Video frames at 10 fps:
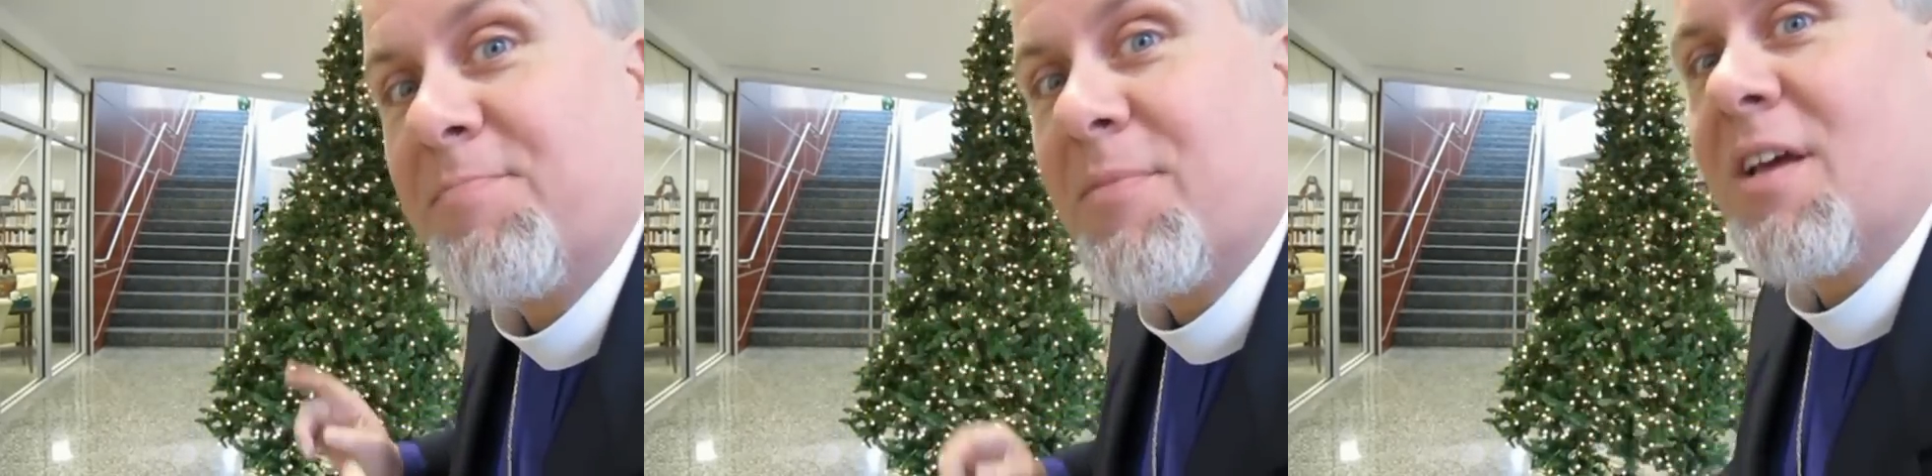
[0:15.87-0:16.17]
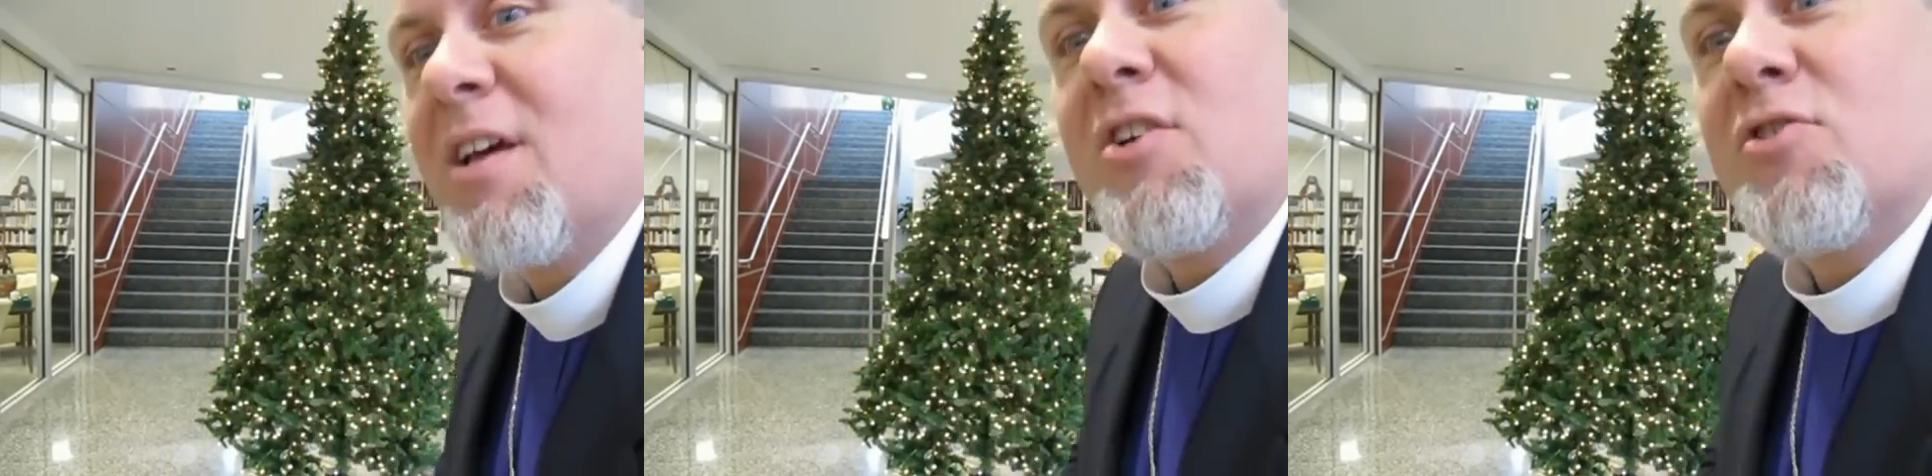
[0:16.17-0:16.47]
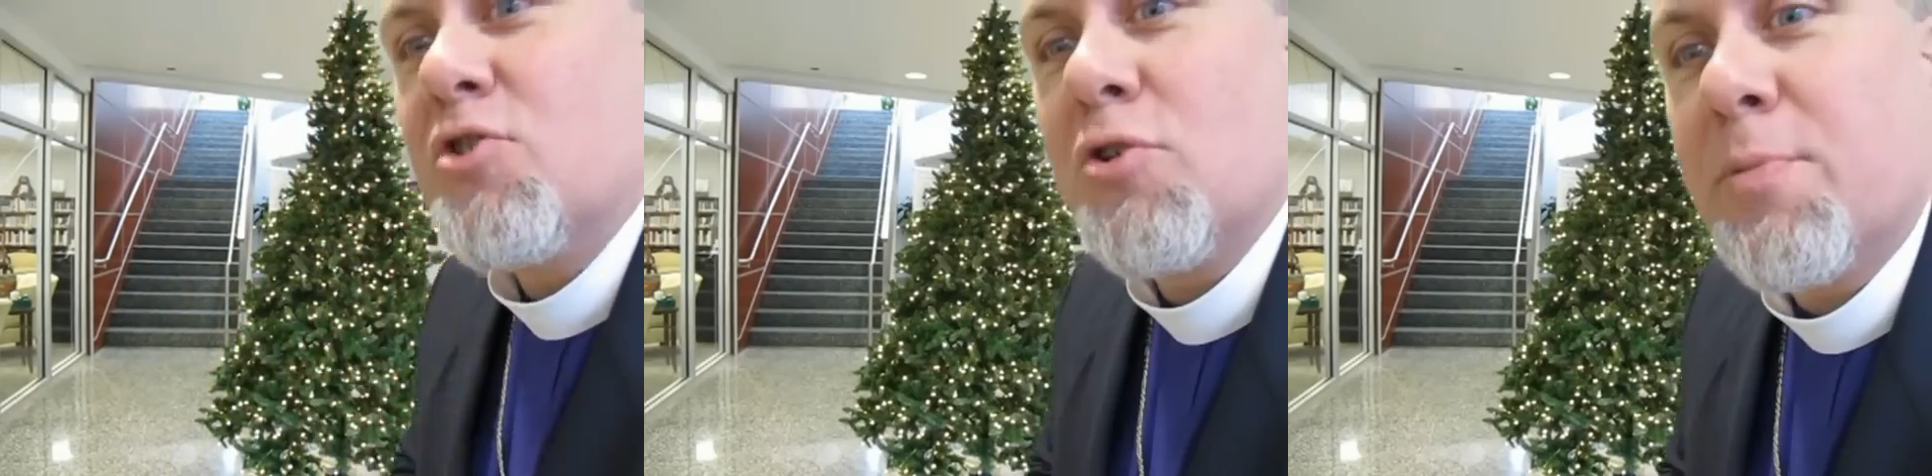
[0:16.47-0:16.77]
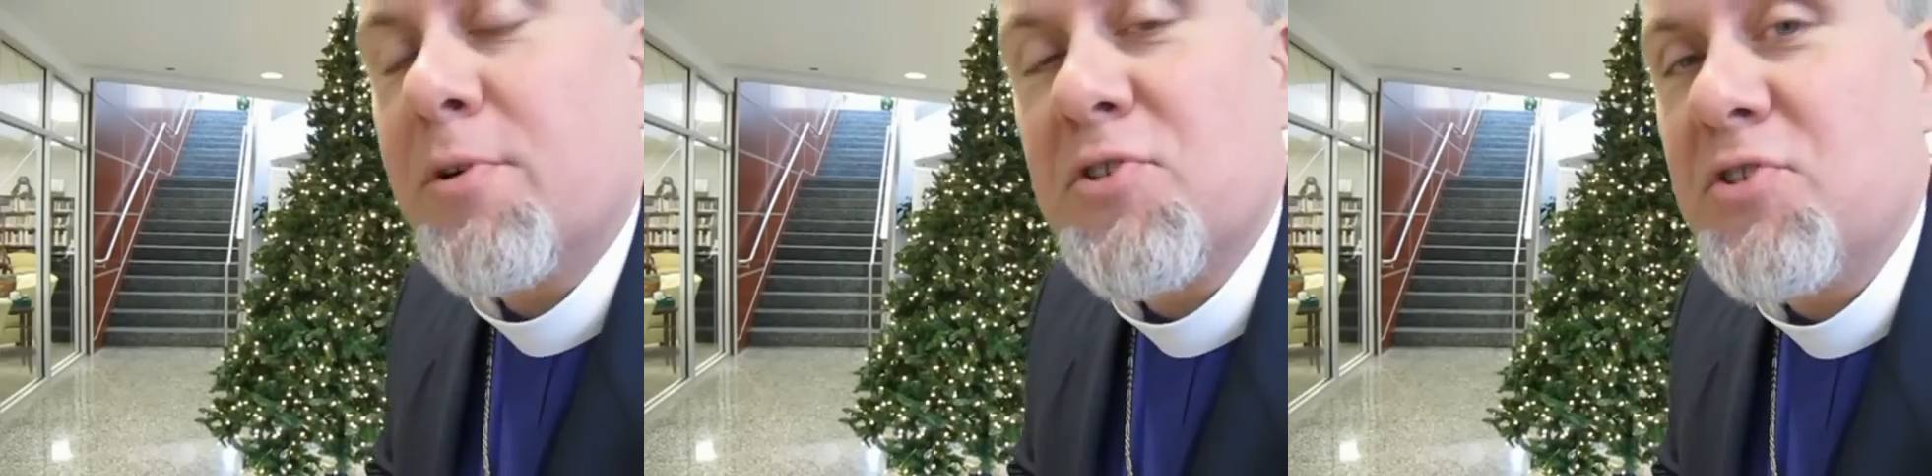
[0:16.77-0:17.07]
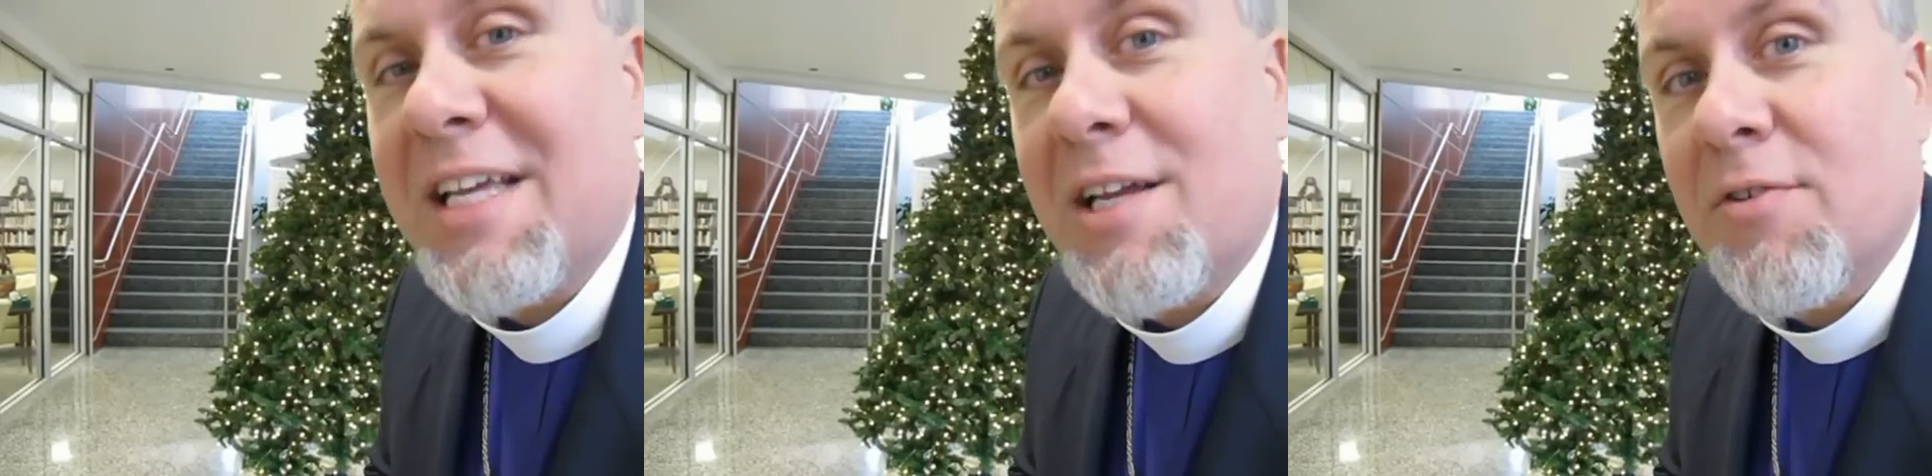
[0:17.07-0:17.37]
Right. Super
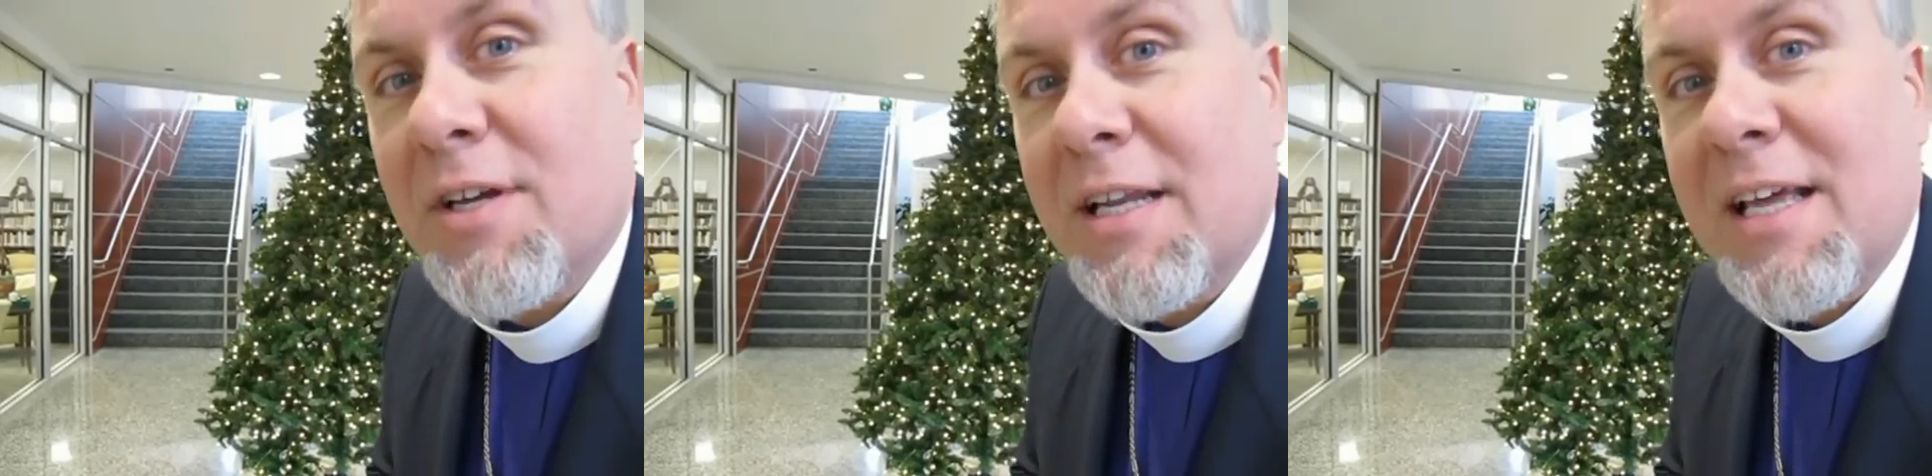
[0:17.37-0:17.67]
secret